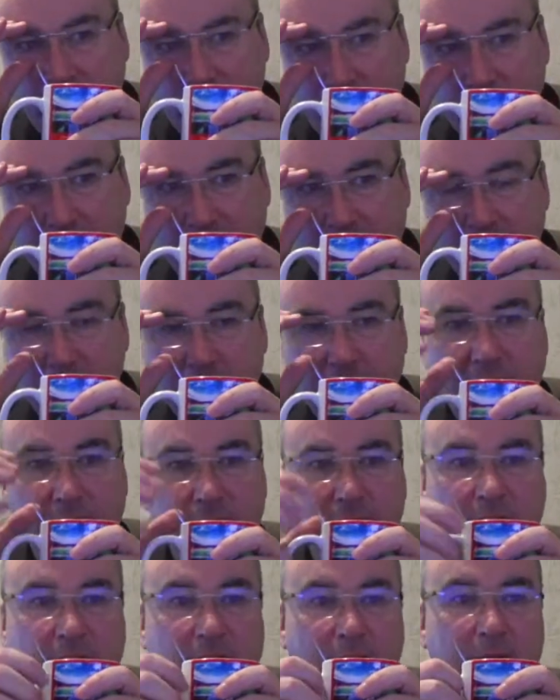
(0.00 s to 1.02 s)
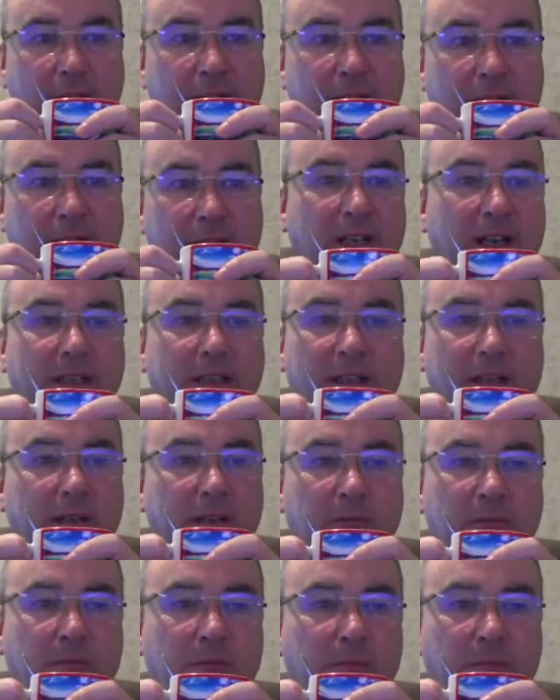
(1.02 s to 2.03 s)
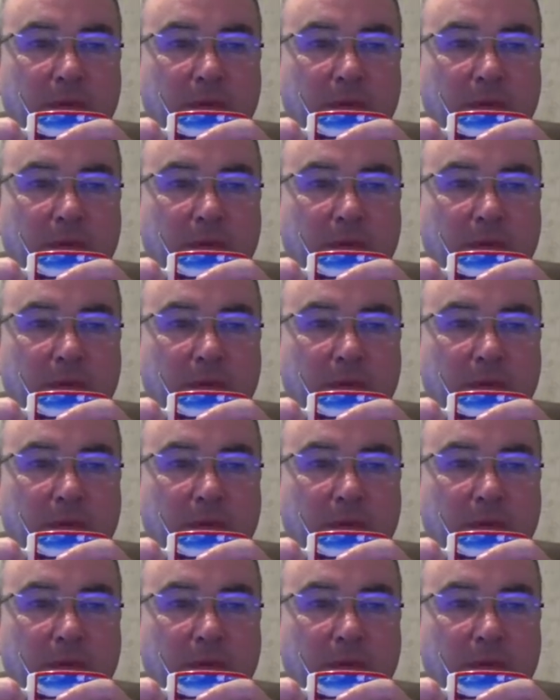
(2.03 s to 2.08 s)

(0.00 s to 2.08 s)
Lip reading: I mean, I went outside and it was